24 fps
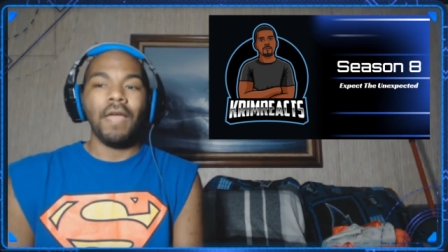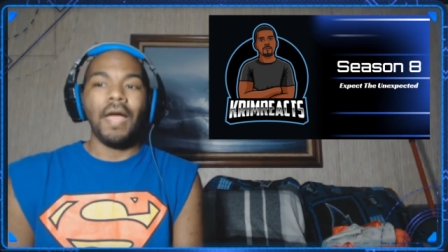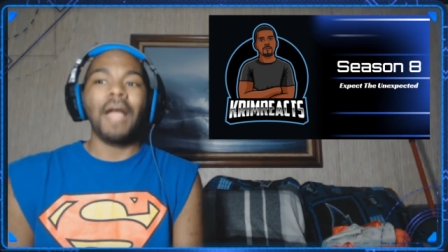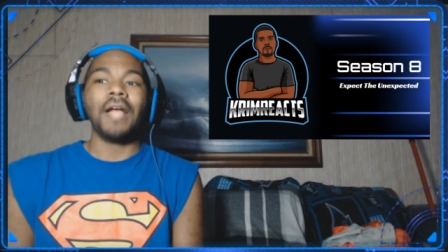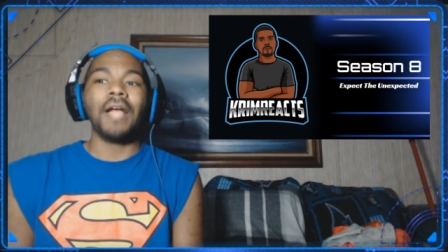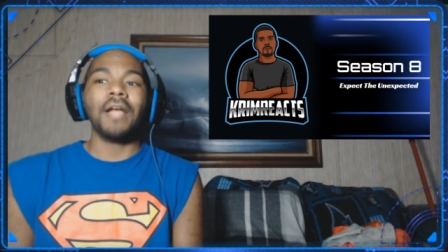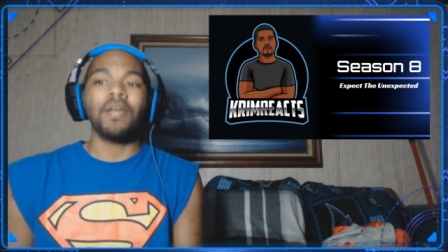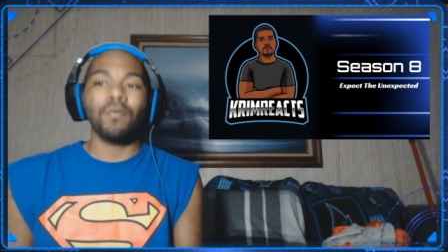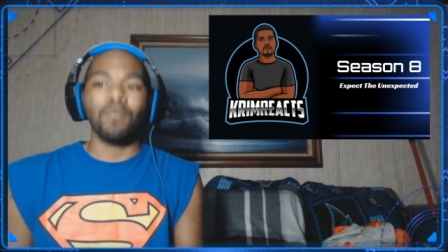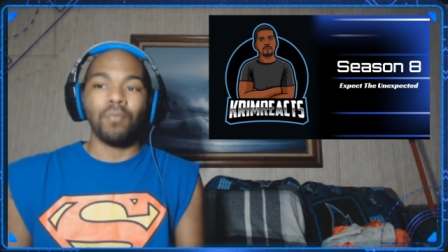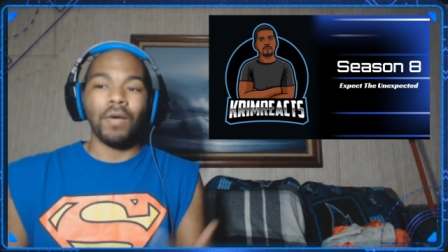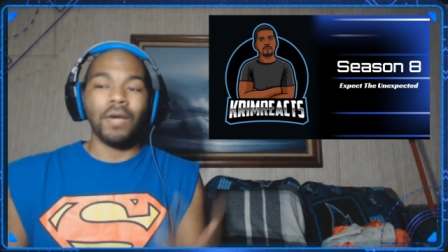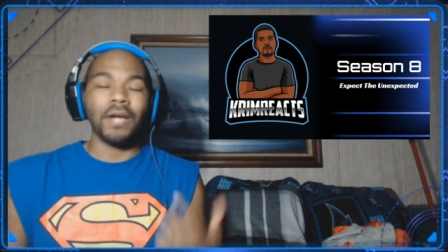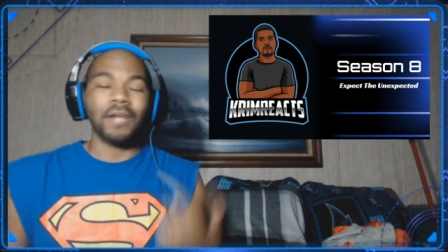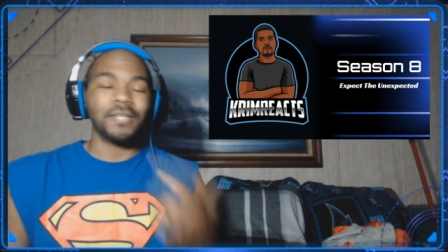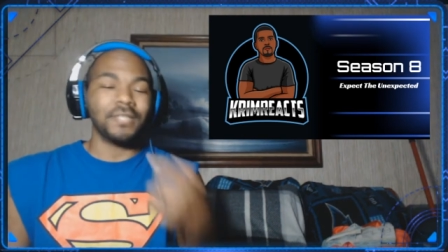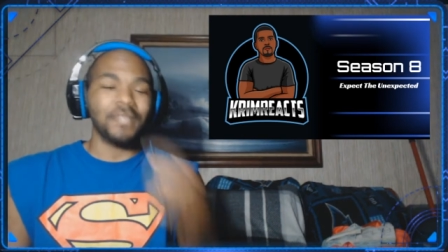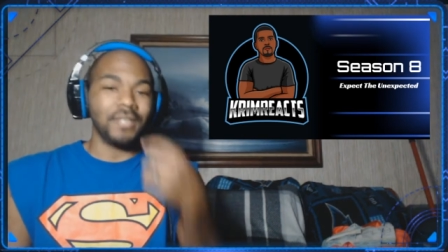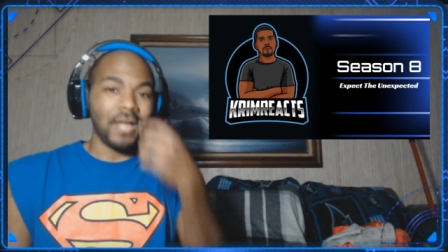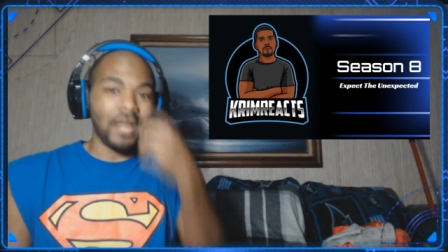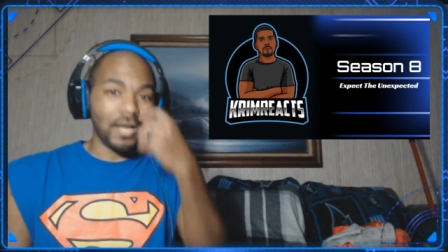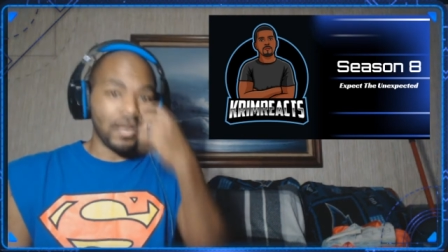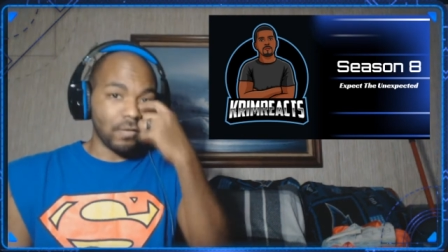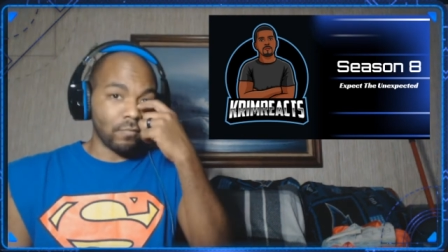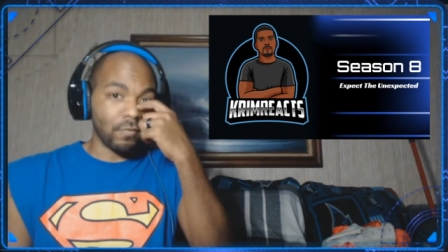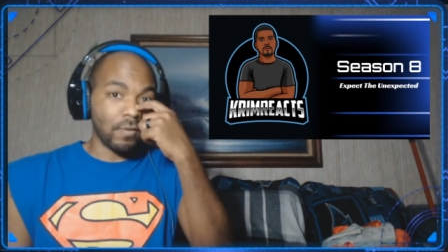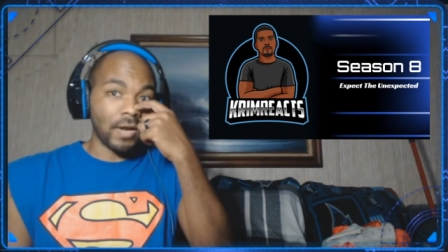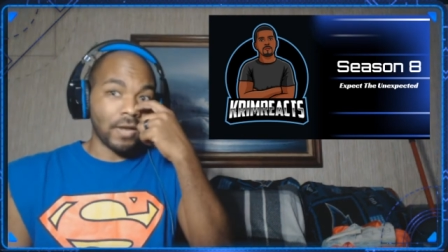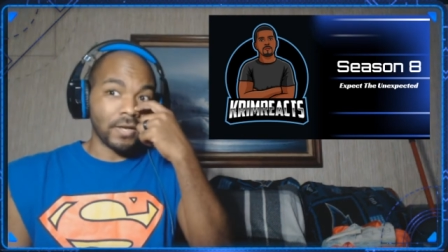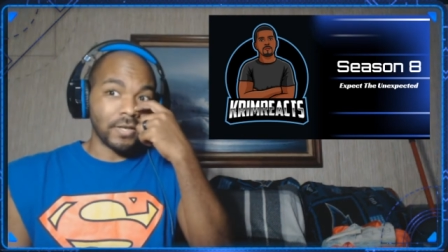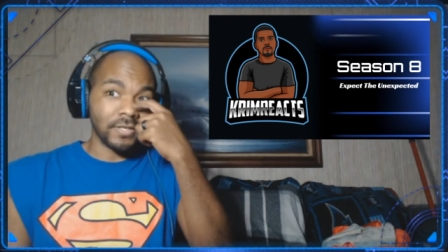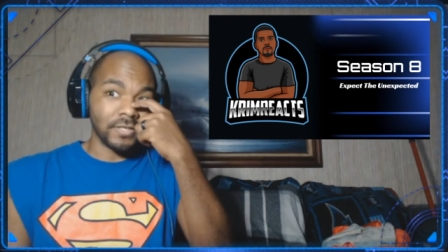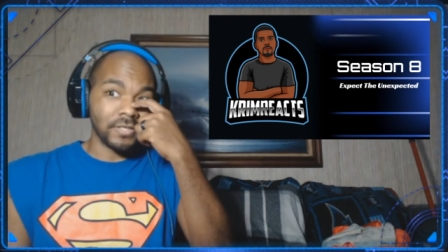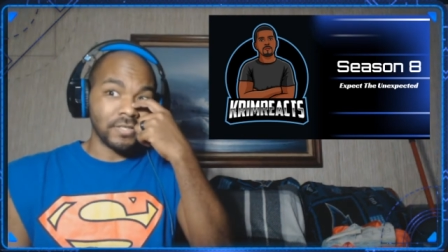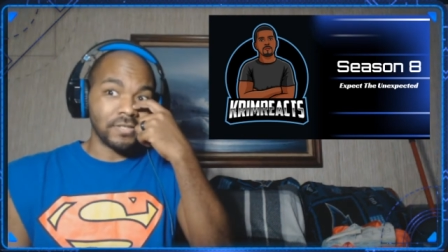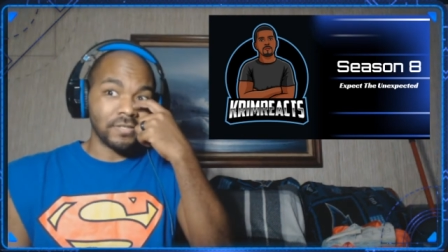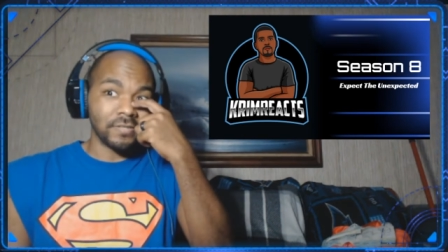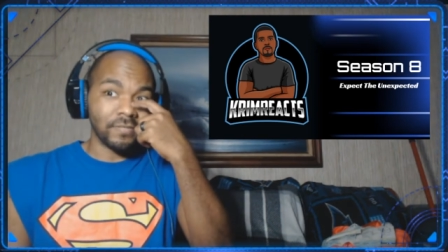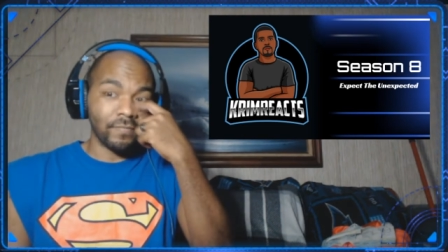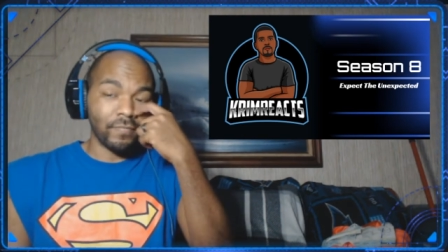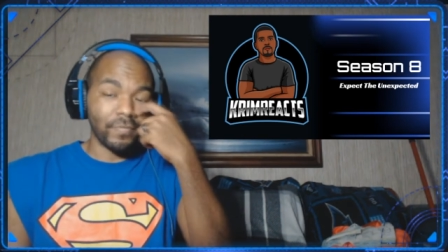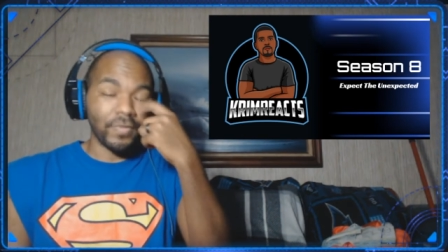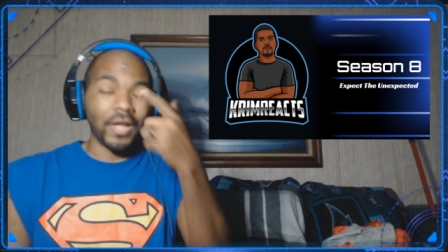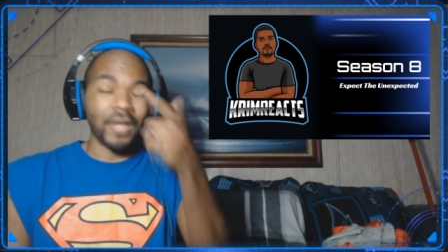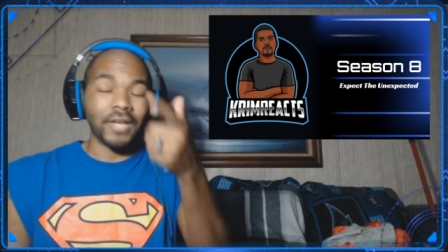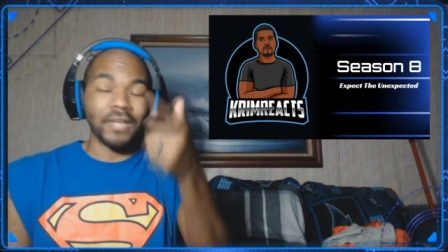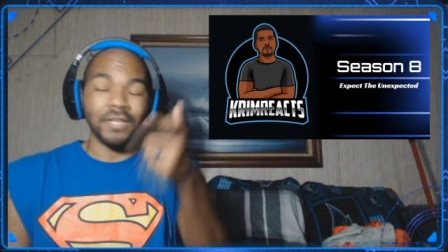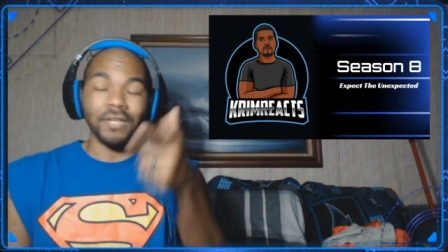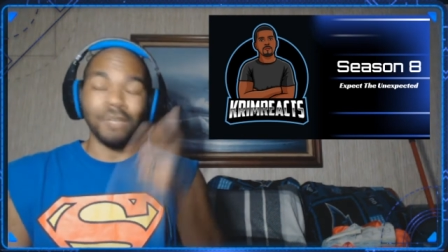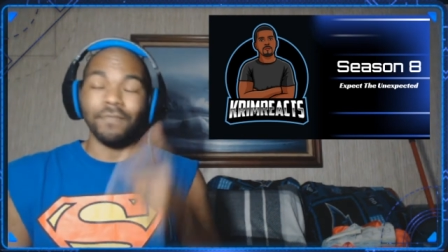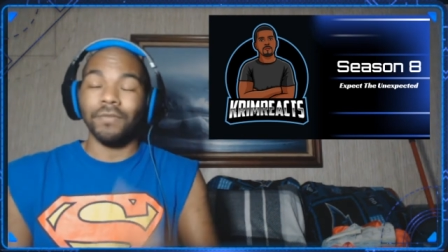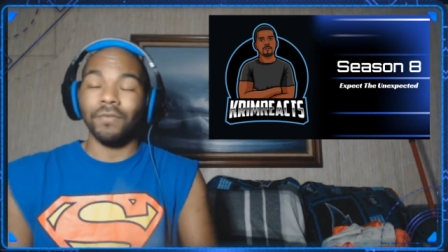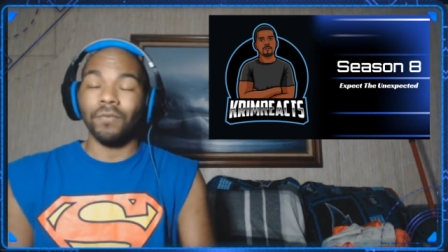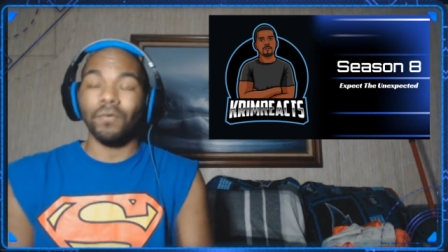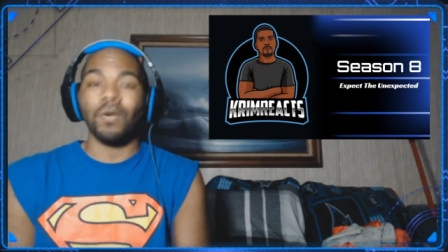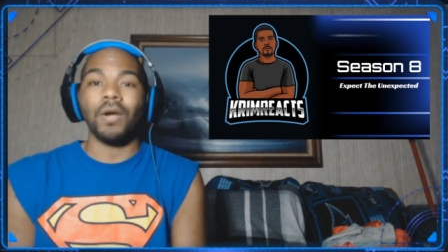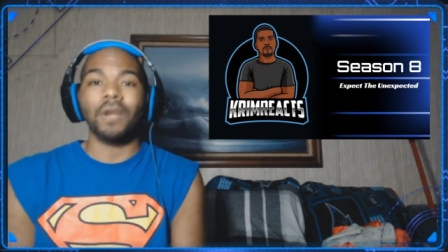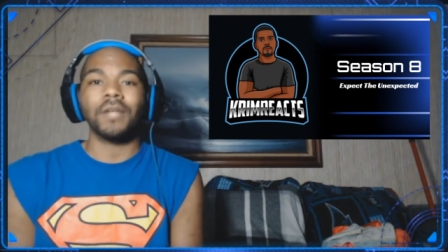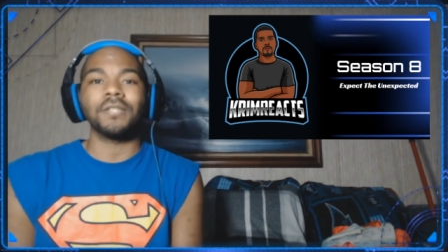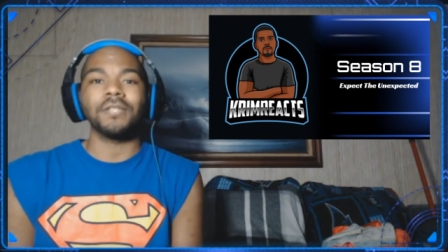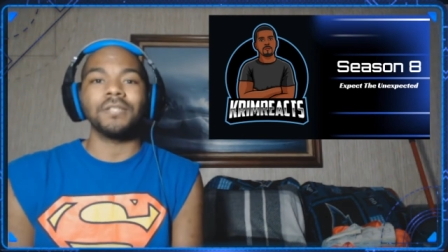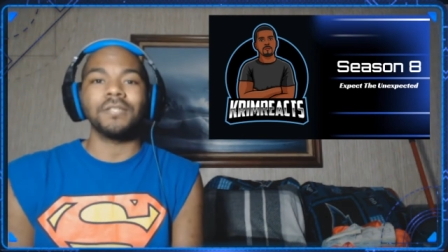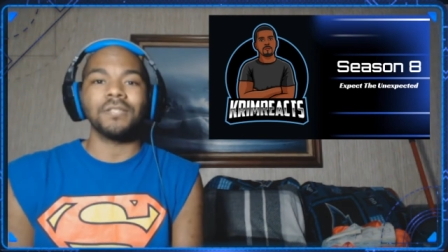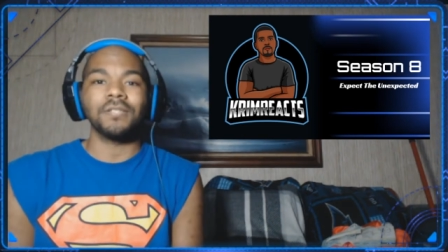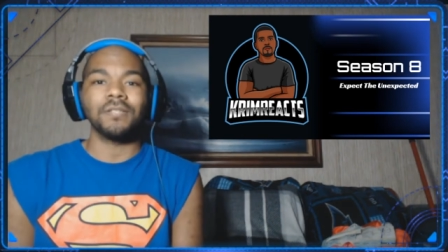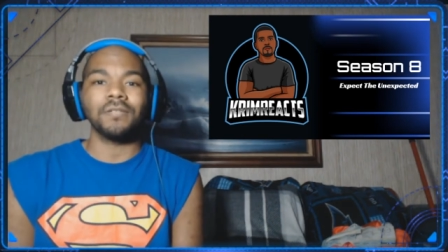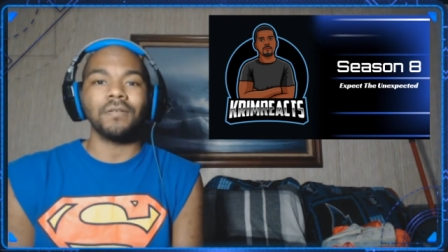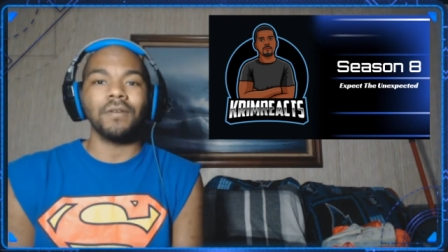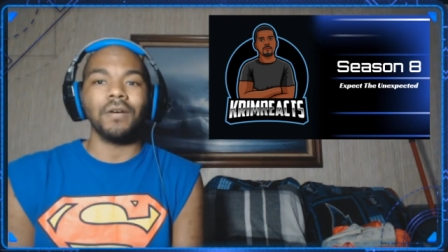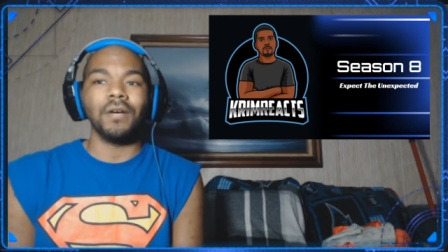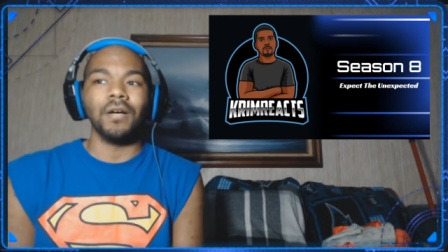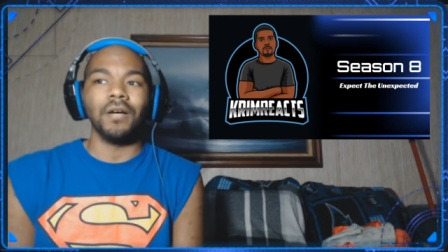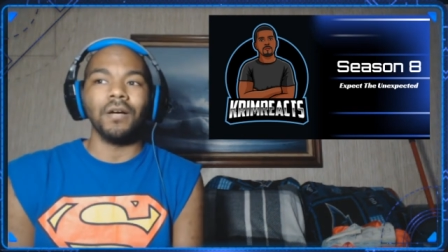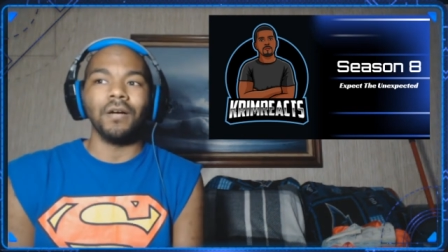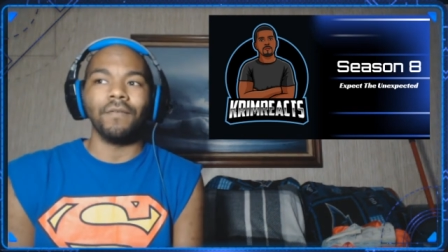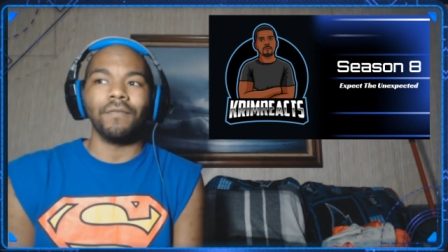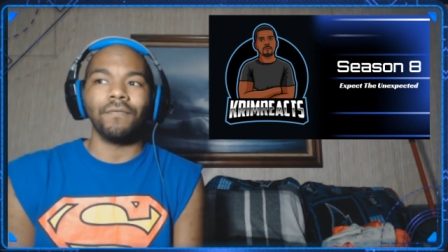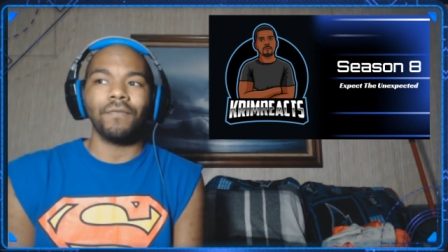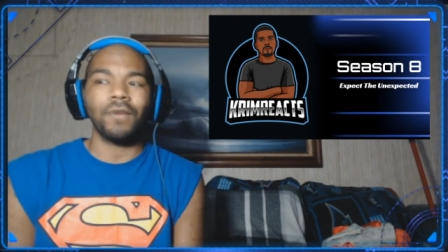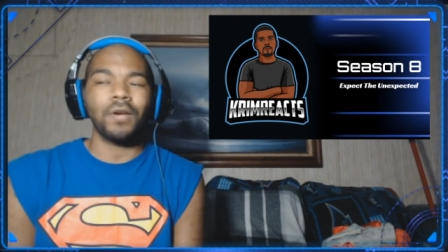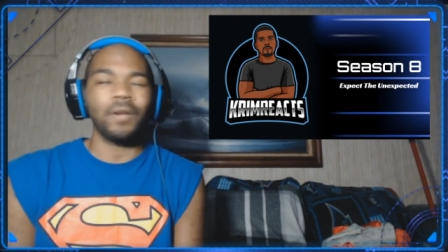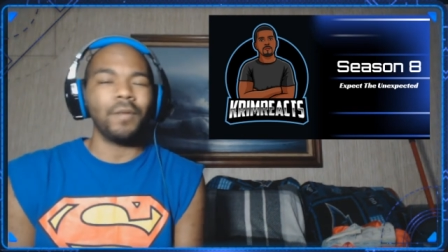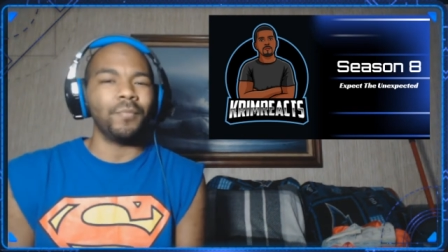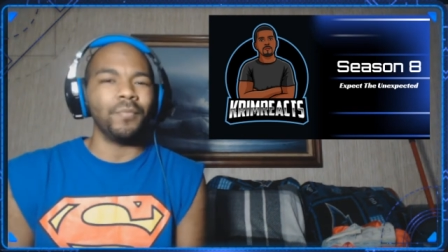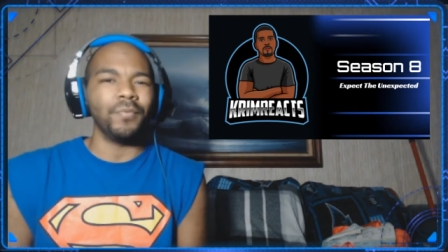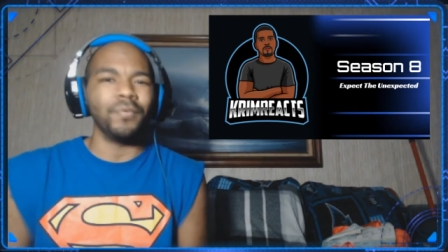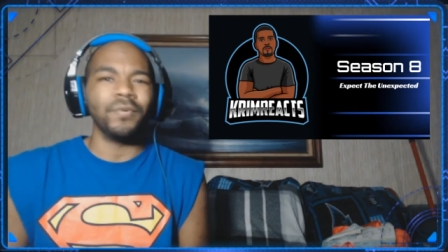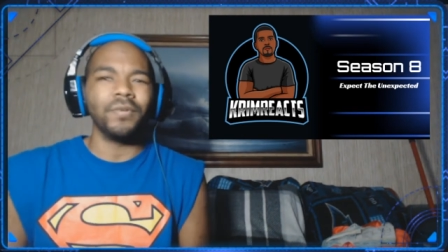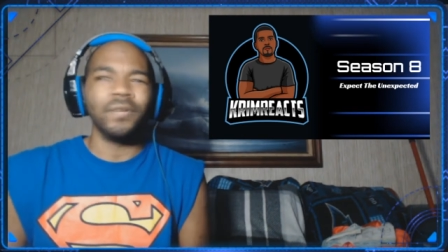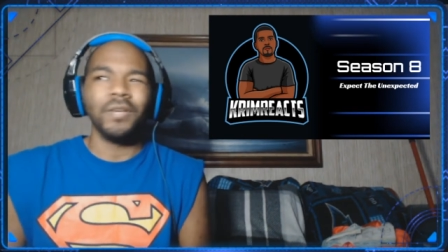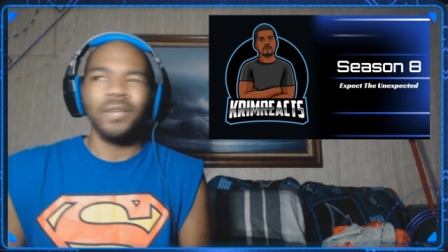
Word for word: I could rock to, I could rock this. I could definitely rock this uh, for a couple.